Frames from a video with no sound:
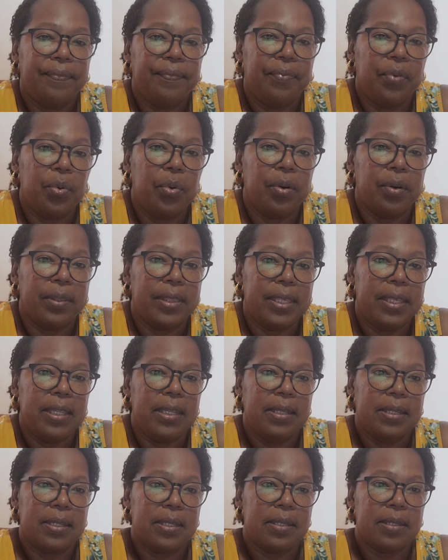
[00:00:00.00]
for
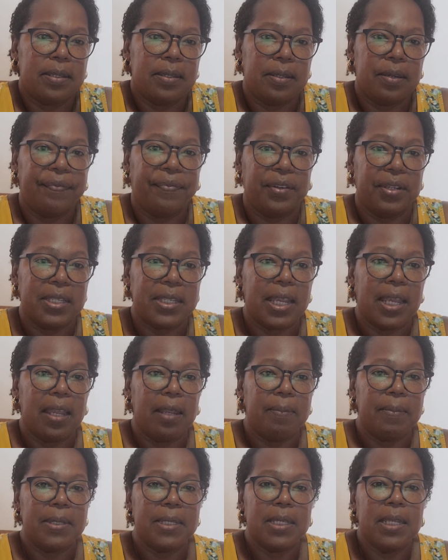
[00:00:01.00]
these different
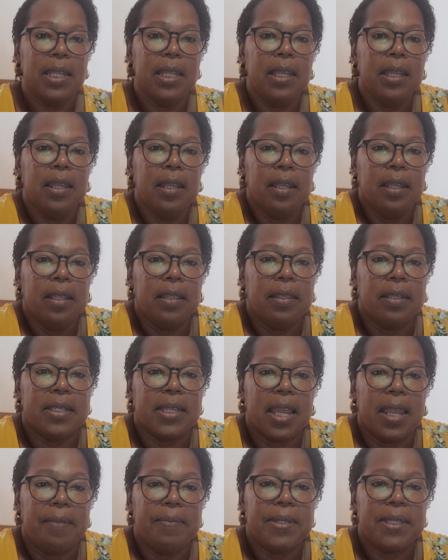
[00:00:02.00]
times, the
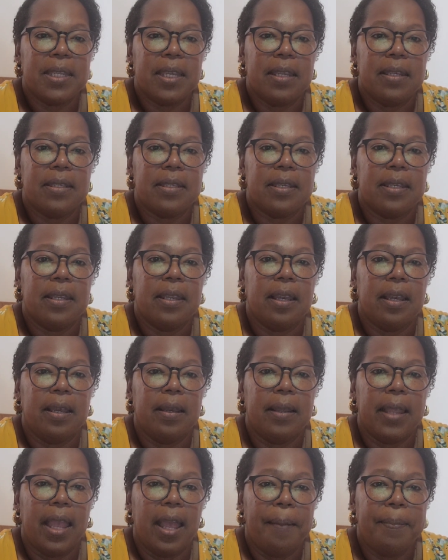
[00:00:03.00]
times that
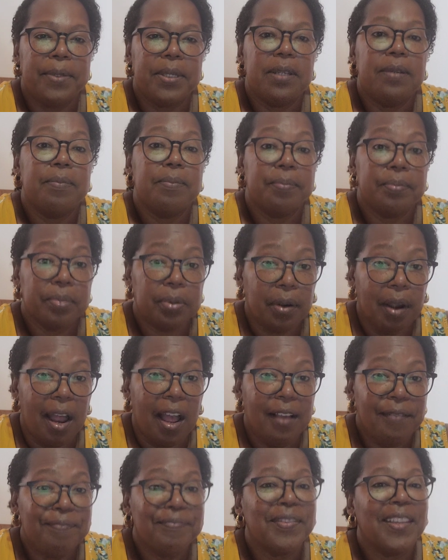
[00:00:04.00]

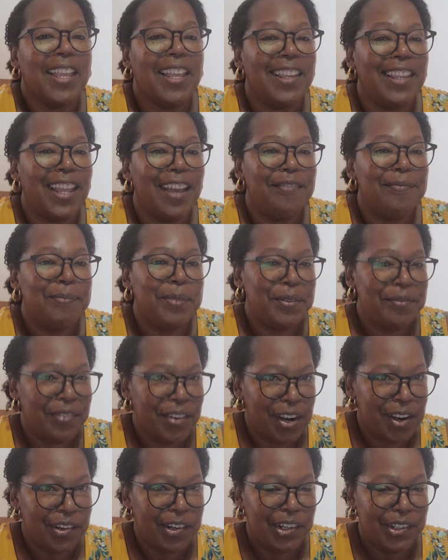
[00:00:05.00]
APTPRA left
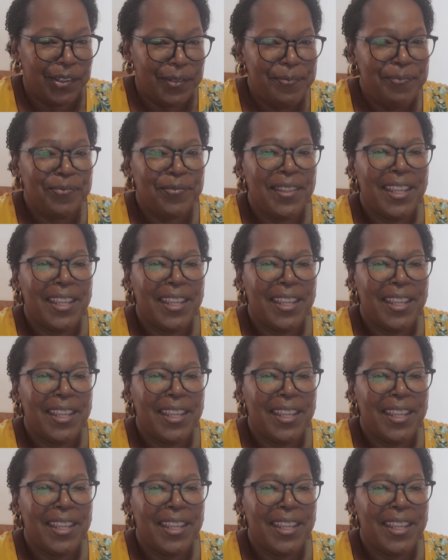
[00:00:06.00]
Bavaro